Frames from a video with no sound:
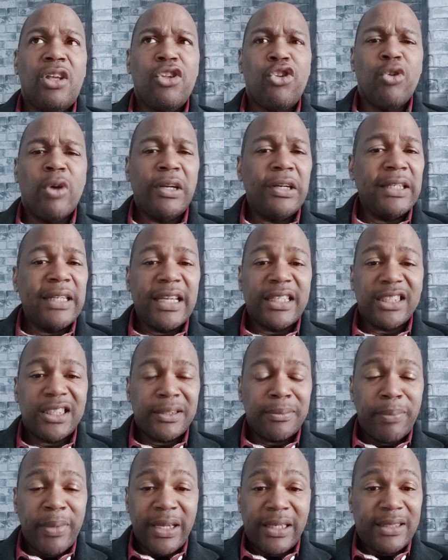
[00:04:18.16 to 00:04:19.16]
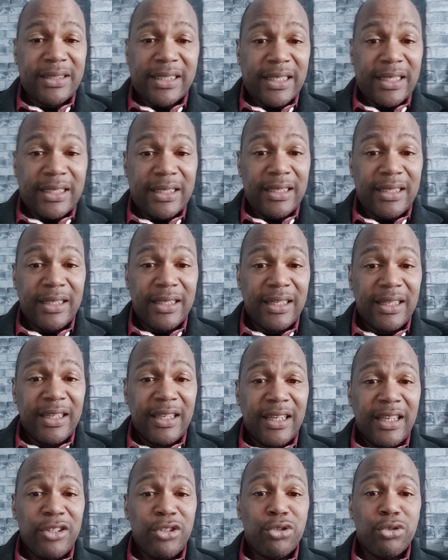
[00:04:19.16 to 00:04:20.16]
you are not expected
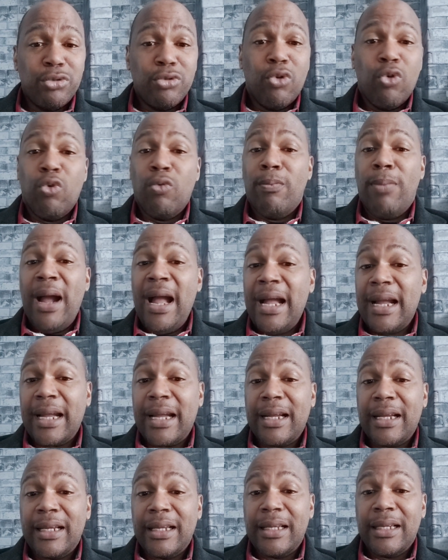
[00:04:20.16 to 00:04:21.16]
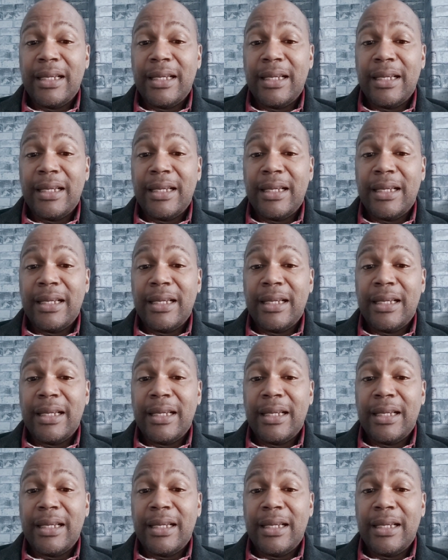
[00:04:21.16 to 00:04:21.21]
to go back